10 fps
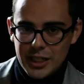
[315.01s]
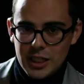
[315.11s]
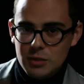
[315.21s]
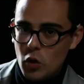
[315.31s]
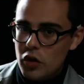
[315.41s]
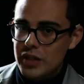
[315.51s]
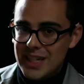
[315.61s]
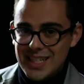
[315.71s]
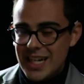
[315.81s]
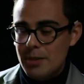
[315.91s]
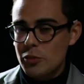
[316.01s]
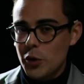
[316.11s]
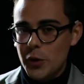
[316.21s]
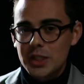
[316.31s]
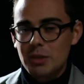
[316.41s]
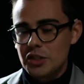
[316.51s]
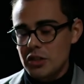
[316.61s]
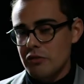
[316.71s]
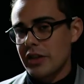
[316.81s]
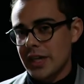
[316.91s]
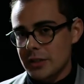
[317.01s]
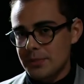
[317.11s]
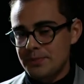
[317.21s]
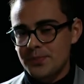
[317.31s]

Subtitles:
It's more of a contemporary special effect.